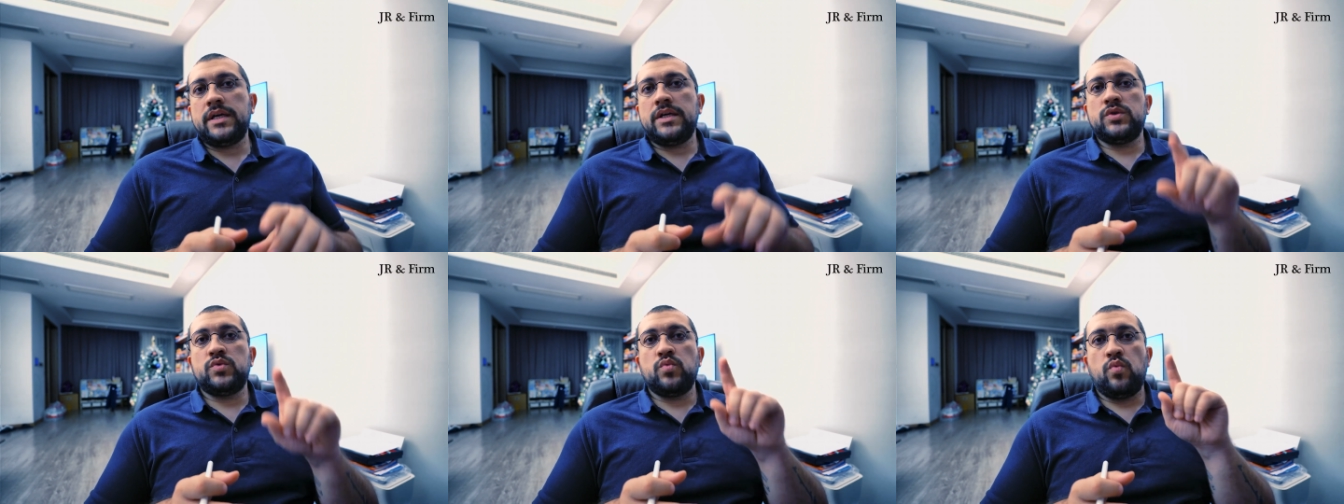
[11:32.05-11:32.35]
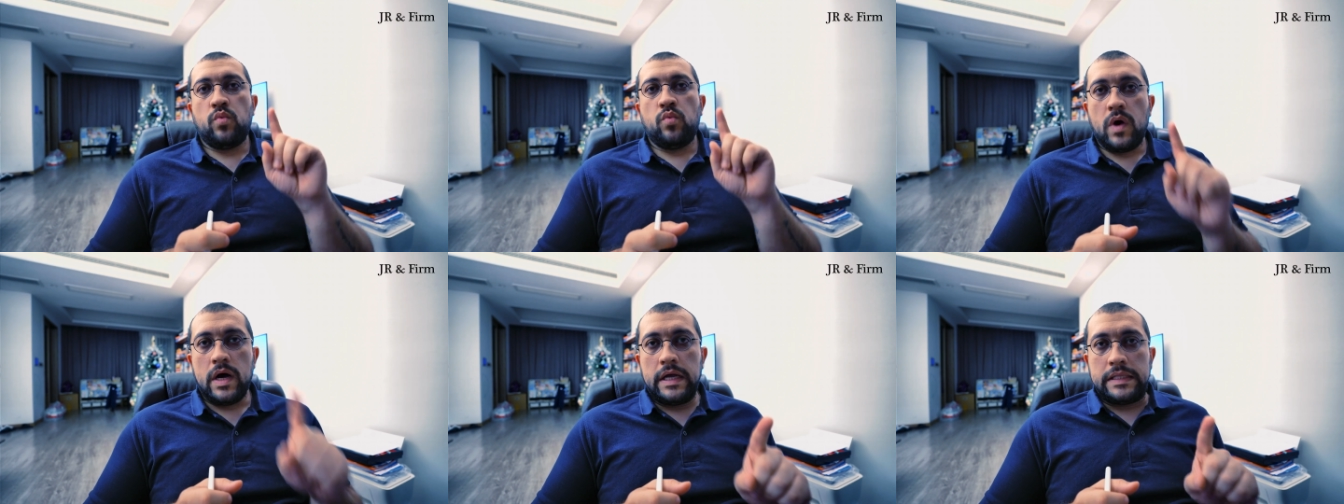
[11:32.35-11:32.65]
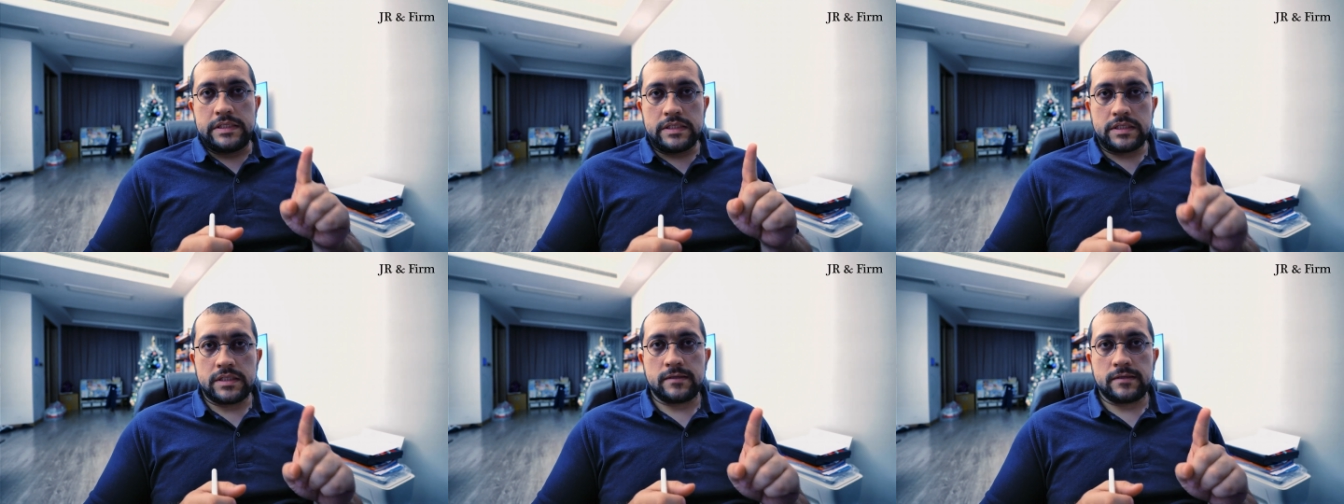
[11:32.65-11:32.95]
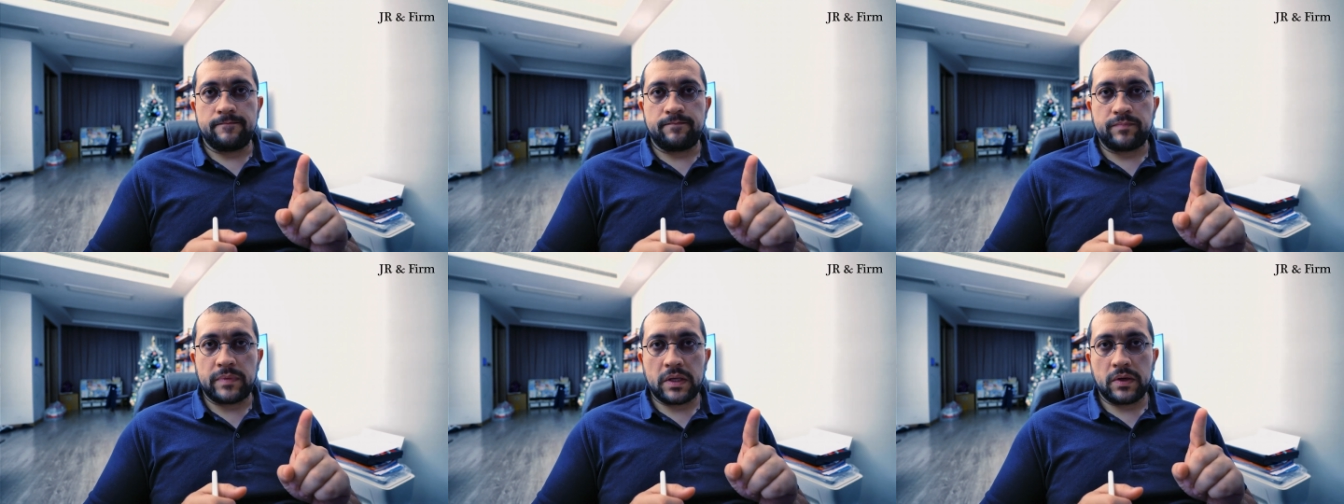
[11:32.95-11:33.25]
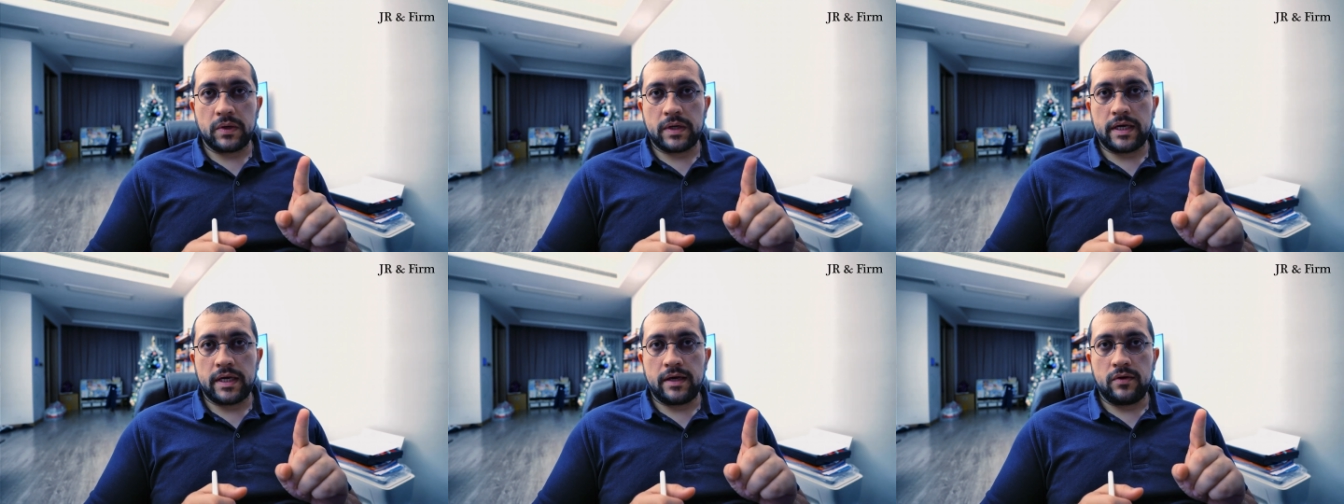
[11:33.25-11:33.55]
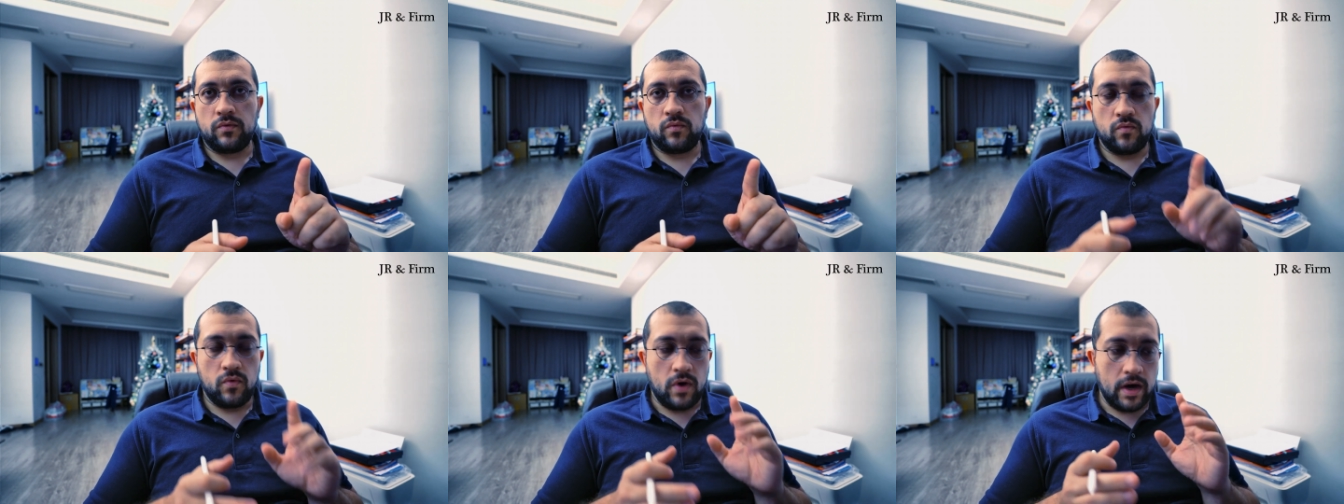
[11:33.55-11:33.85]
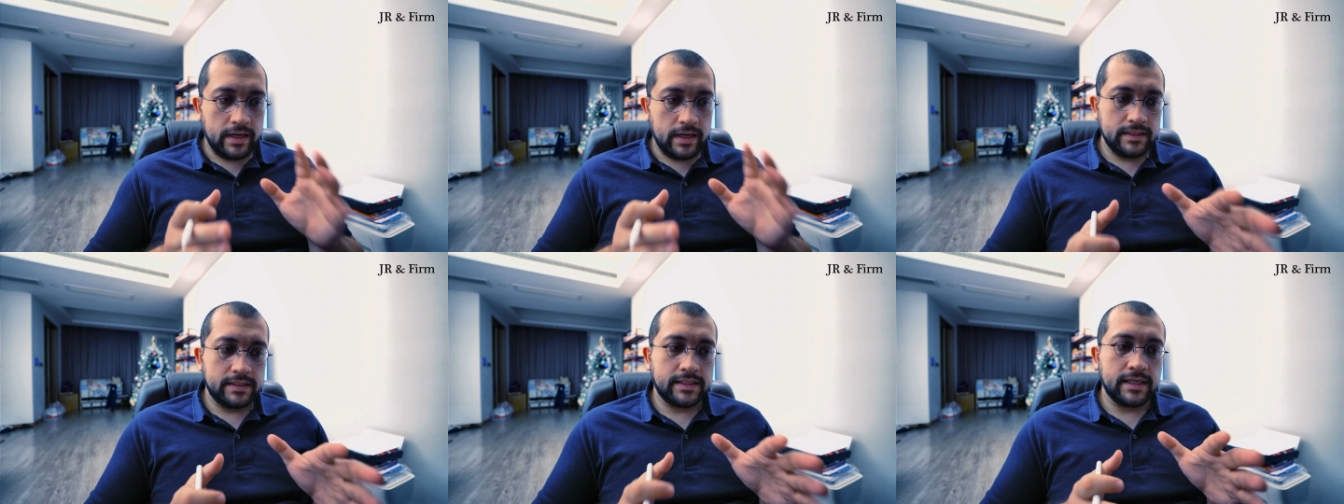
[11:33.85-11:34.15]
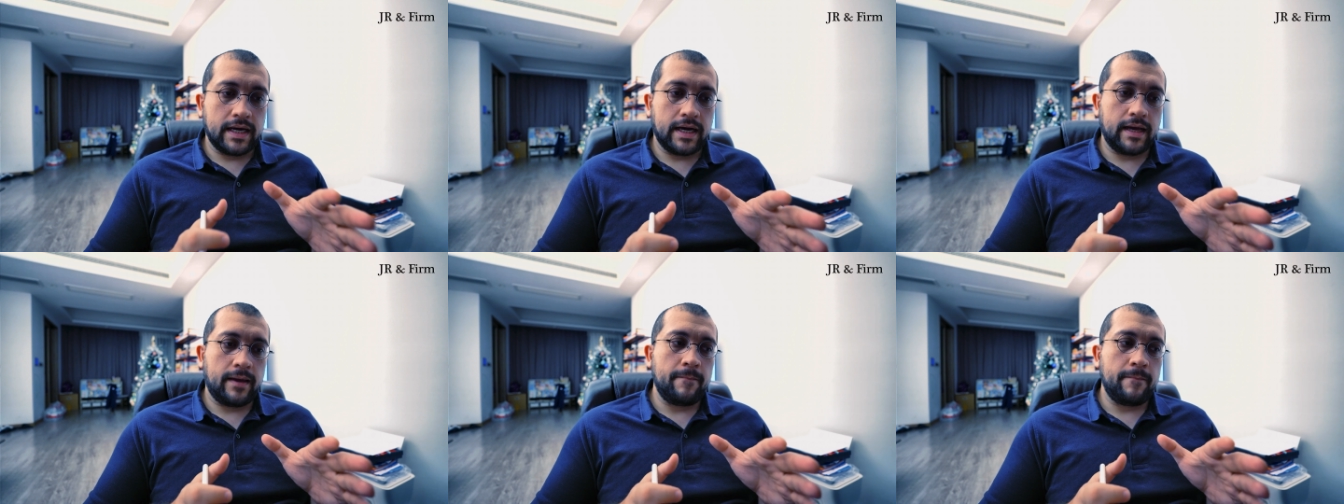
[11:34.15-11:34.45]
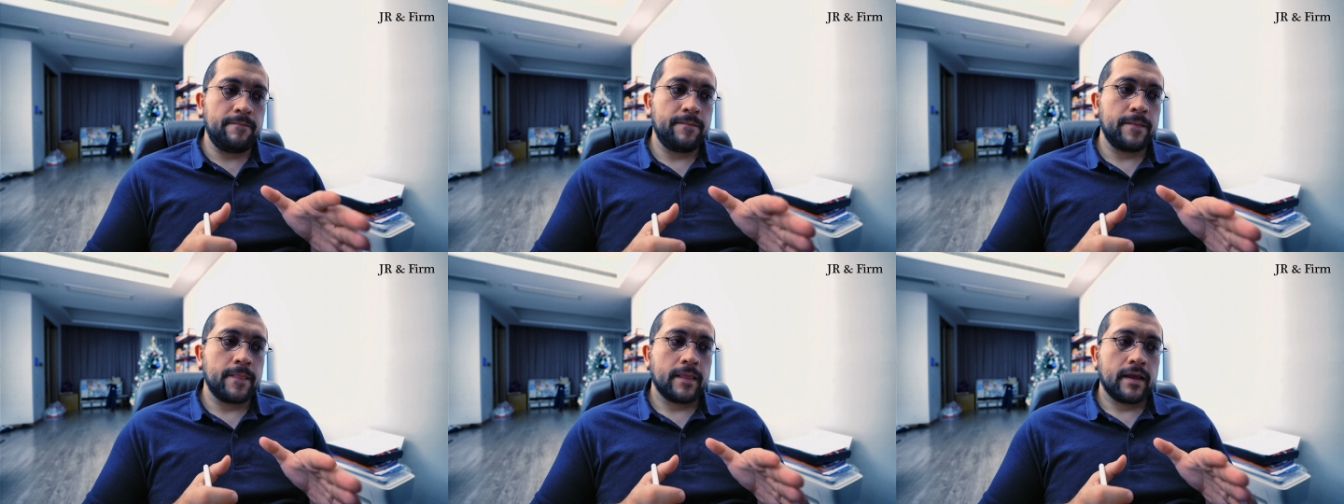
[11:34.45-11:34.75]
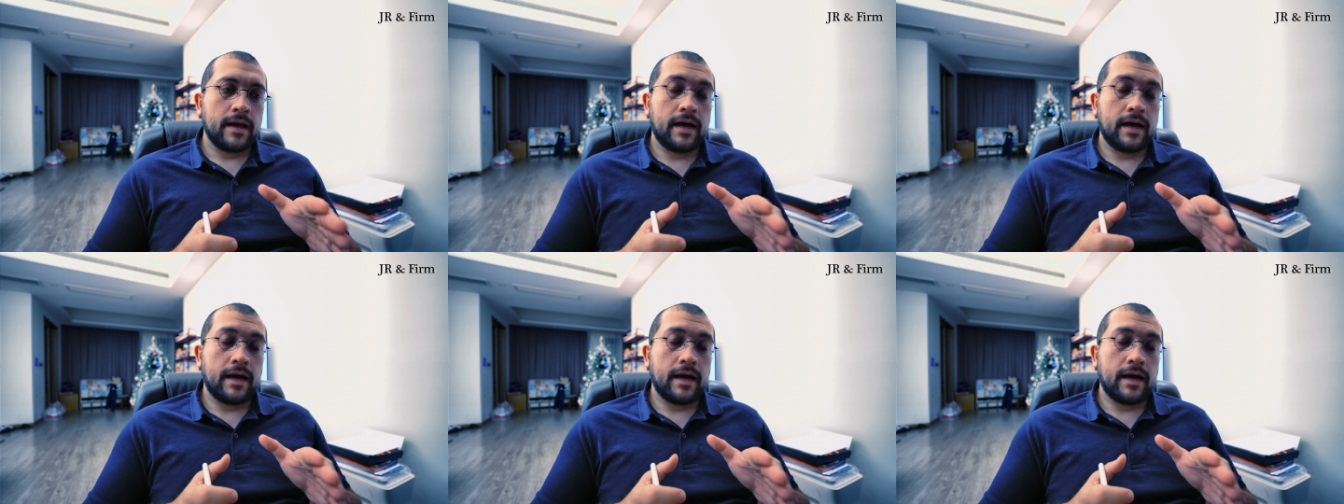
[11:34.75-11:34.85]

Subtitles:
is once, okay? One time.